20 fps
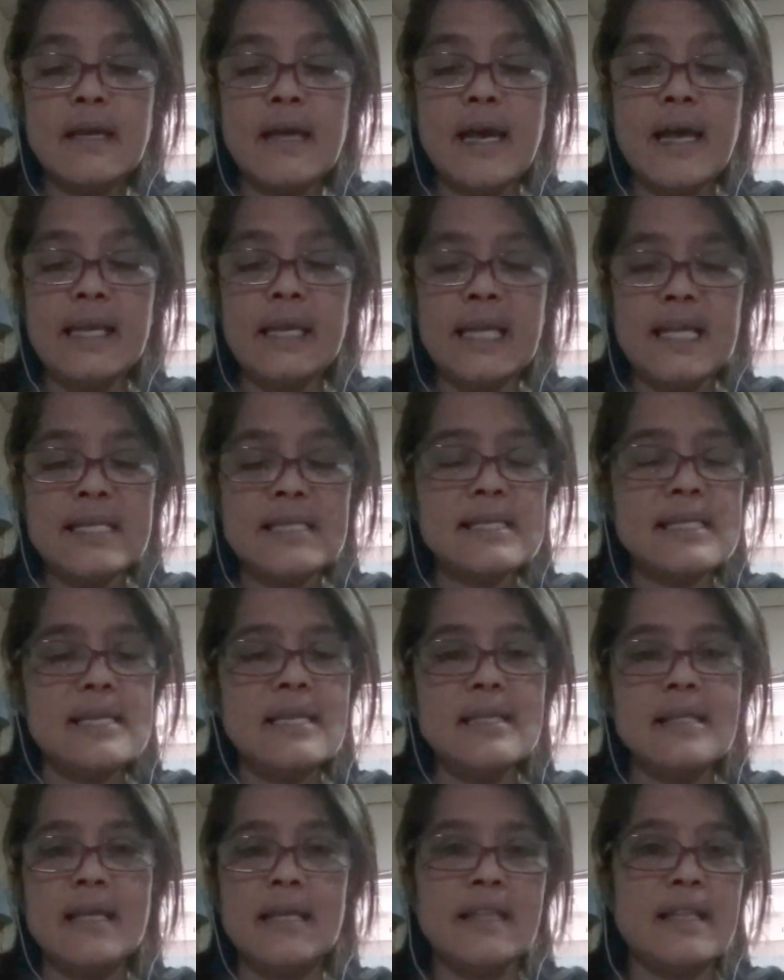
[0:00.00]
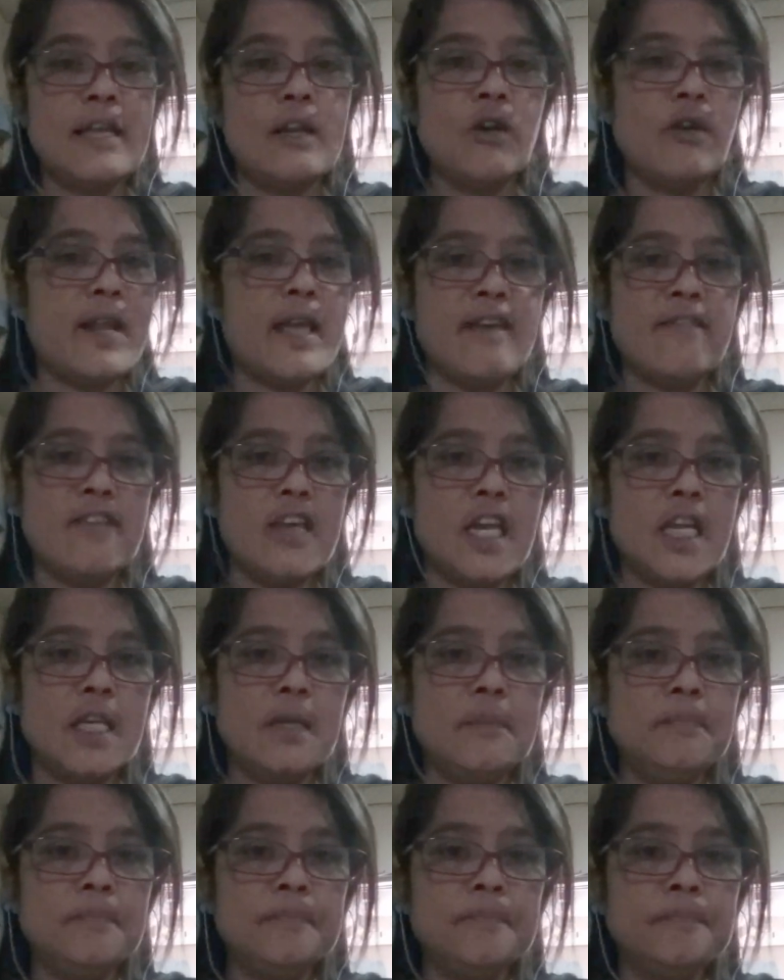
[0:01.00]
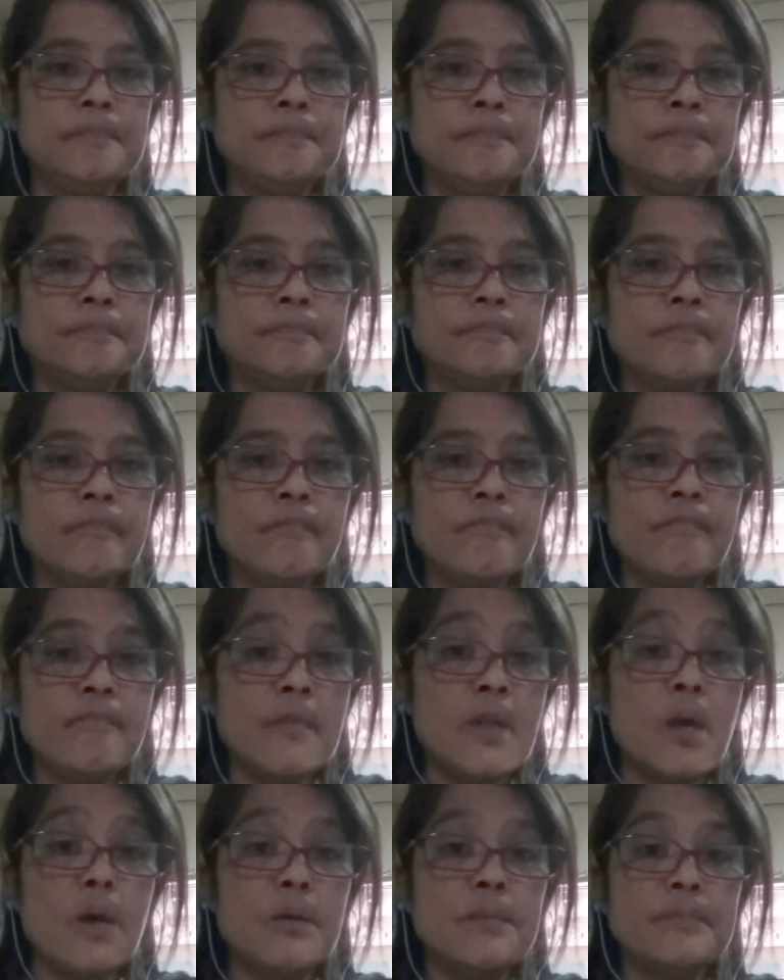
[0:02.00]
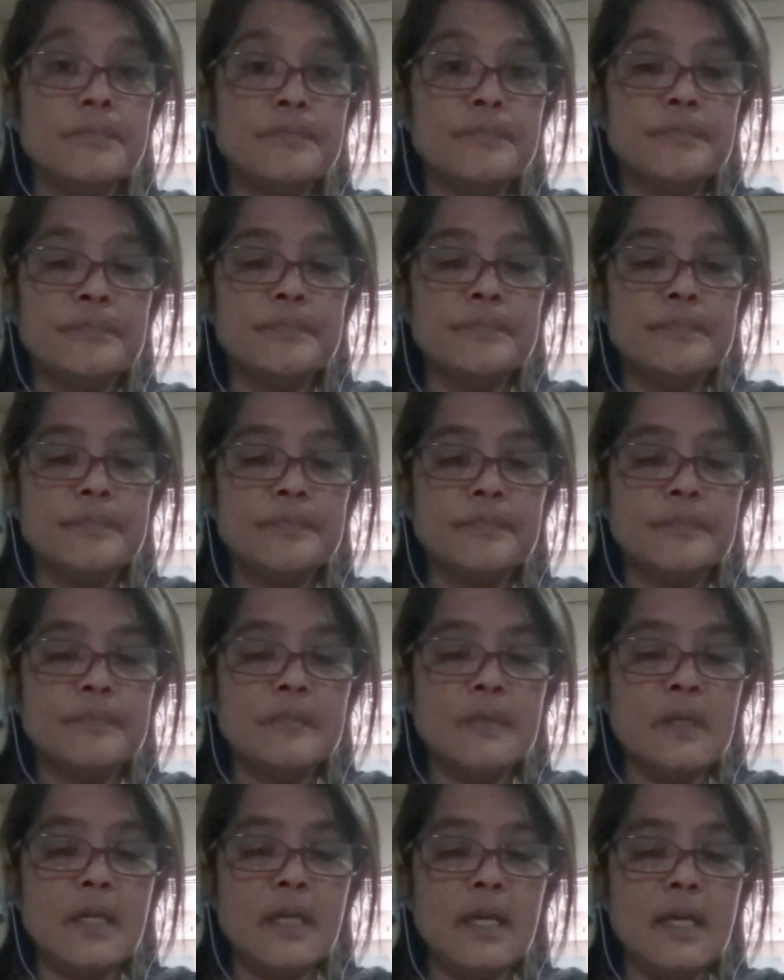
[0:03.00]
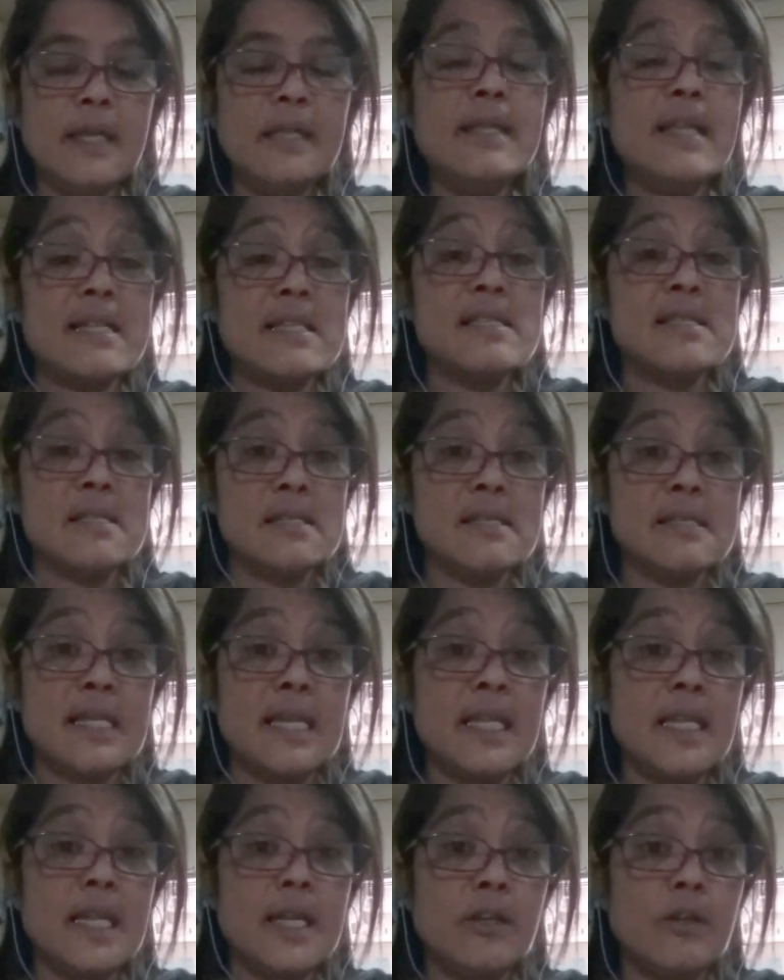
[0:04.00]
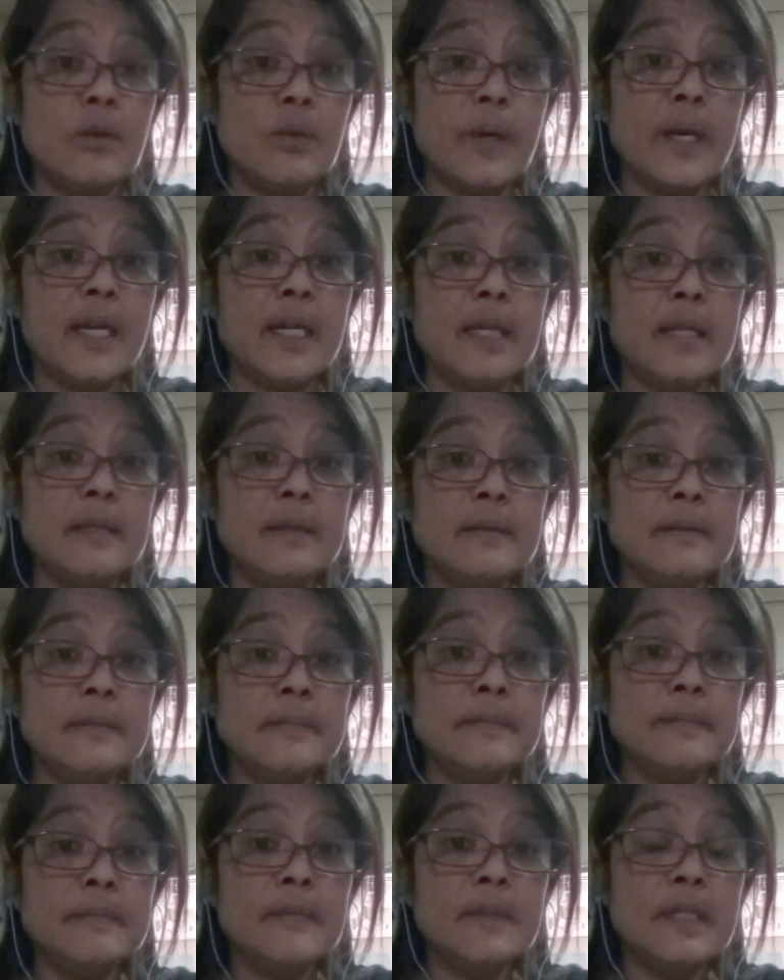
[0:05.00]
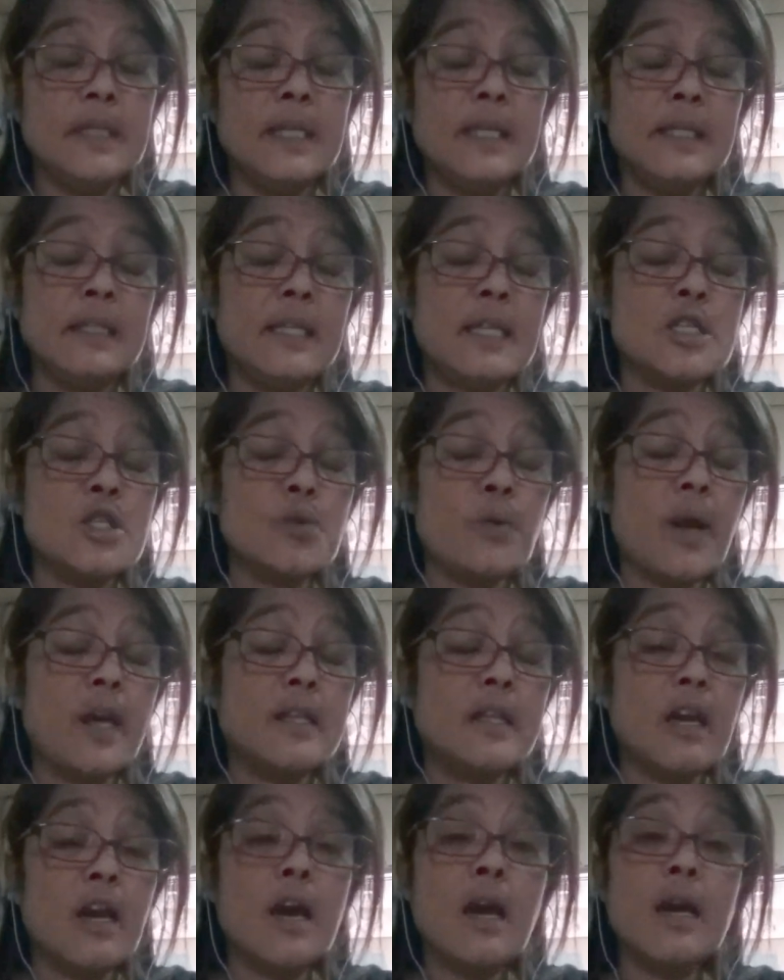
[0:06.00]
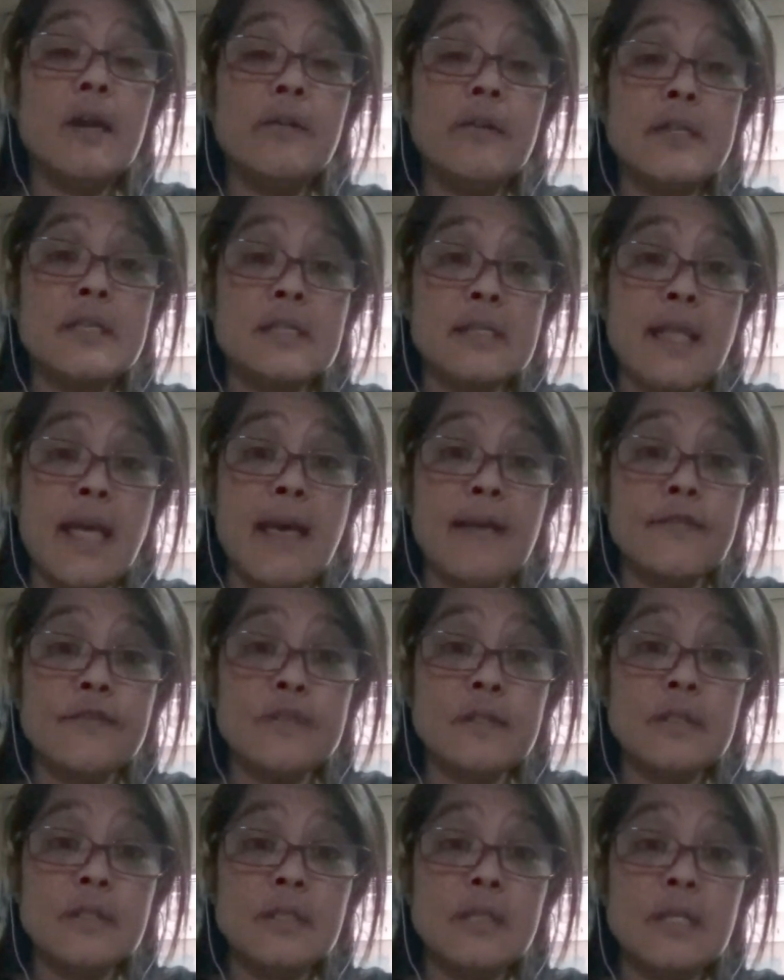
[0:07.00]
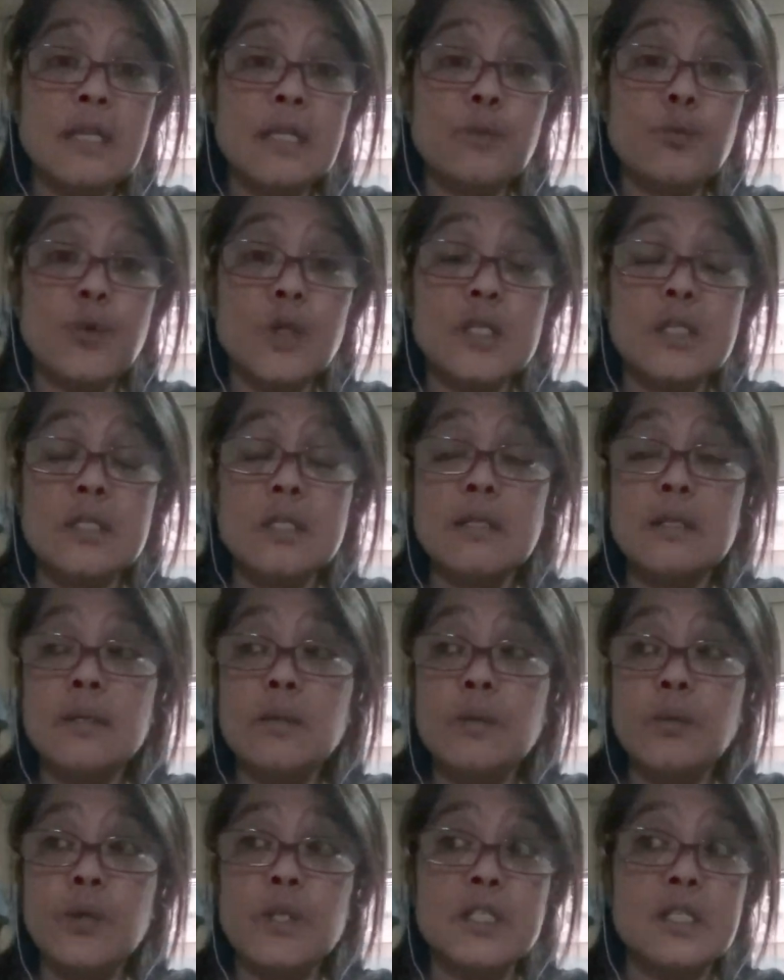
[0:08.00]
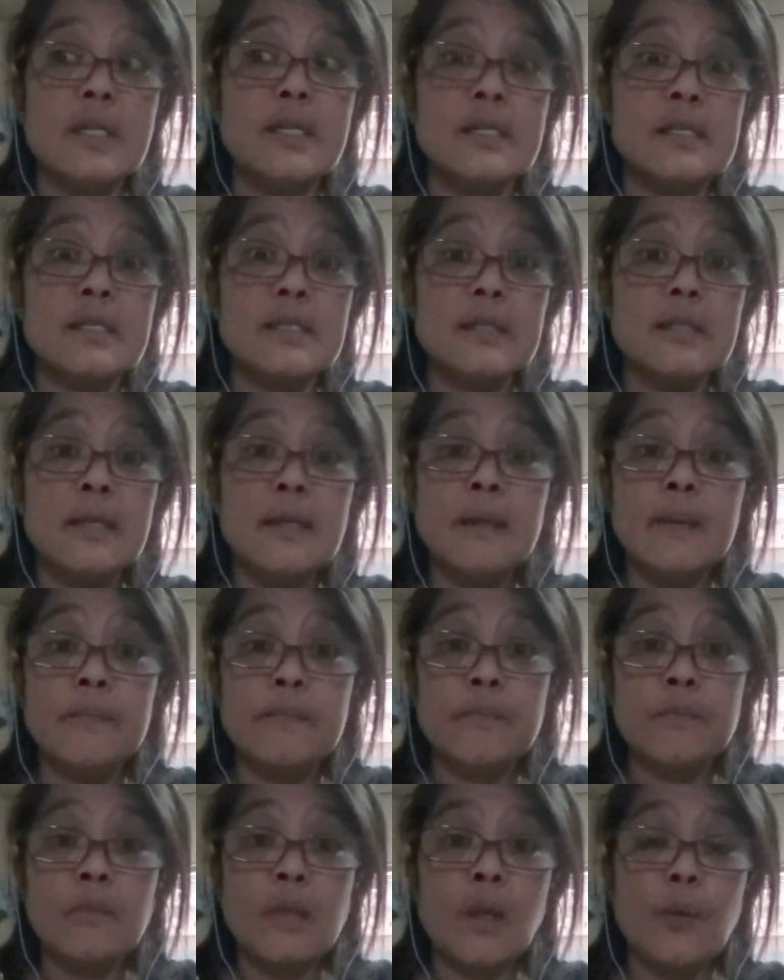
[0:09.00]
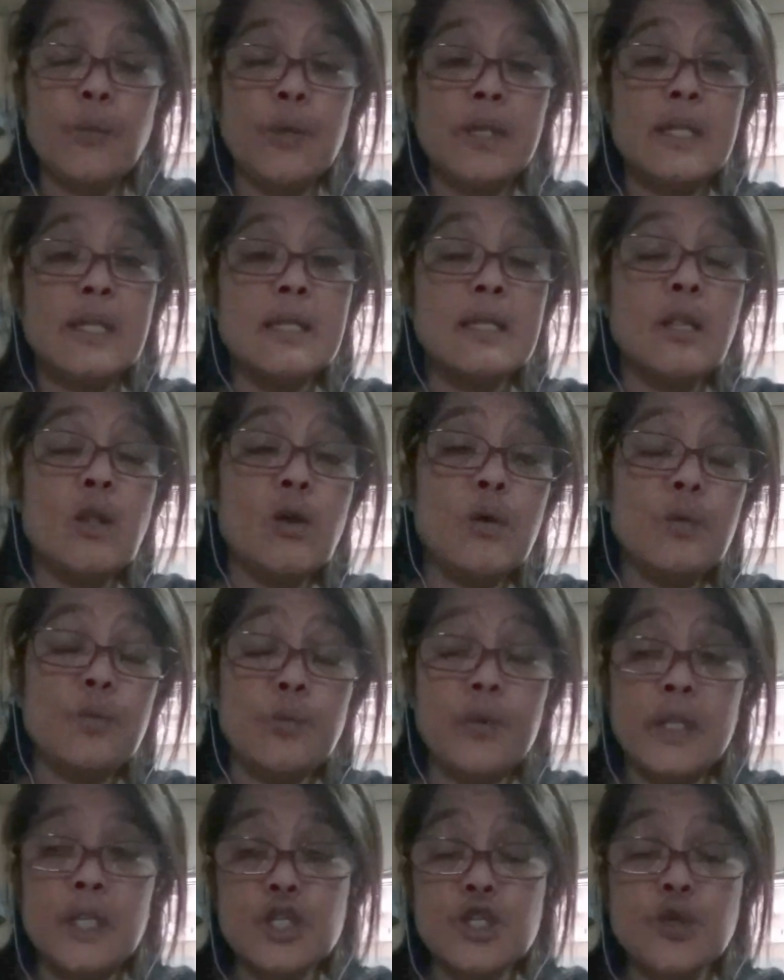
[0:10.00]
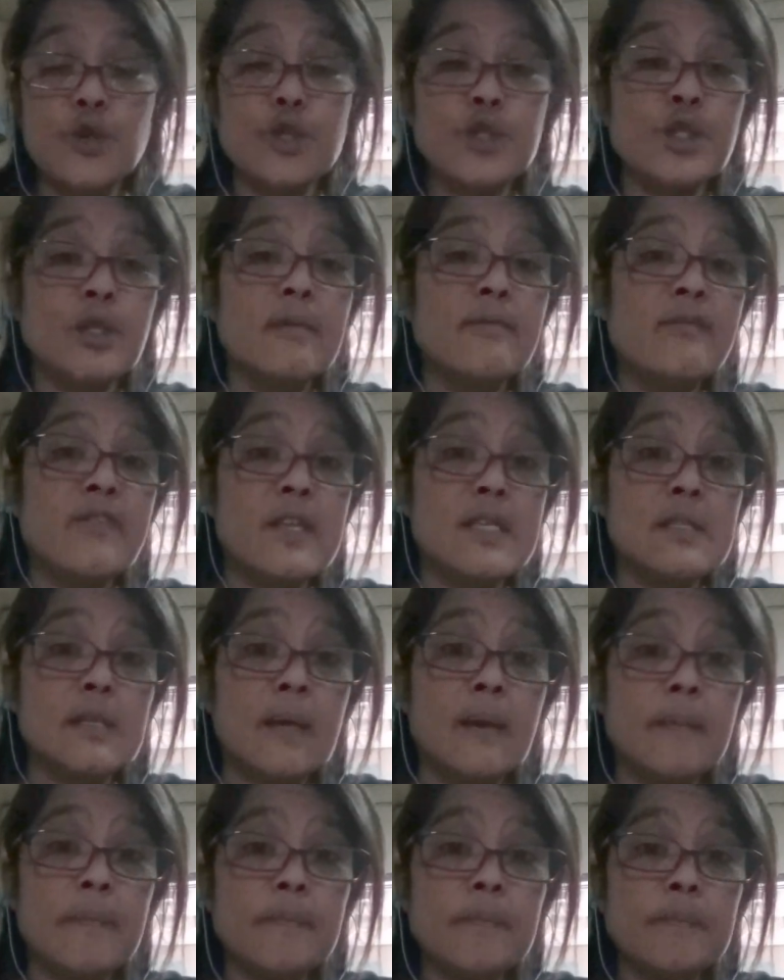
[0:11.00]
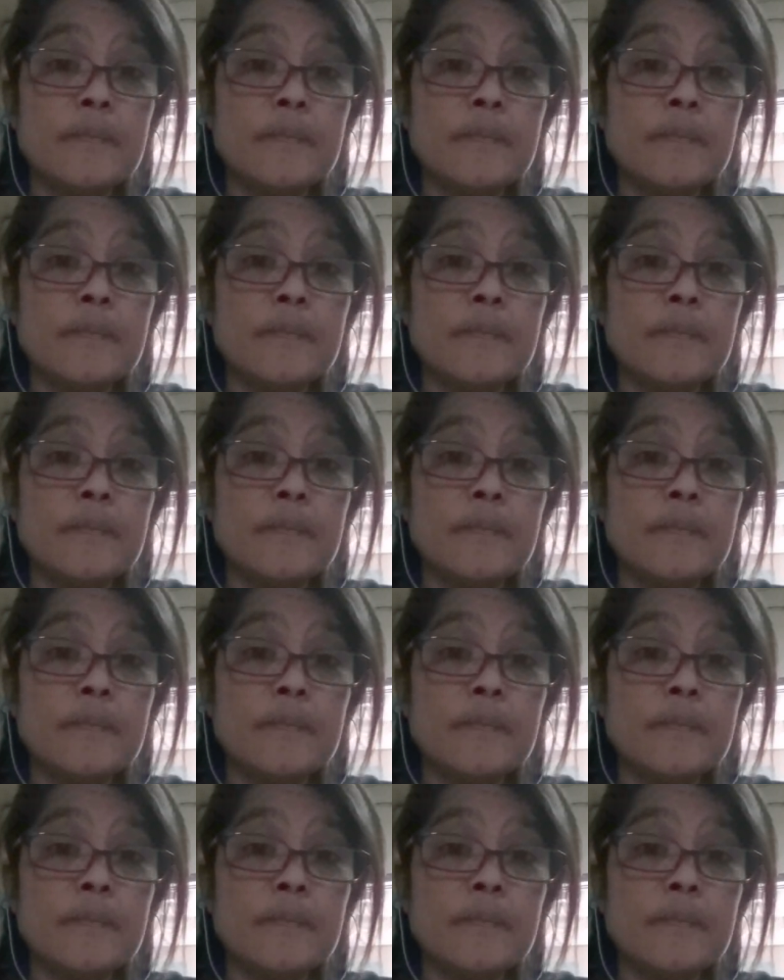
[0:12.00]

that they don't have any. No. And that's a stealing already. That's why they're hiring staffs which is with a short-term visa.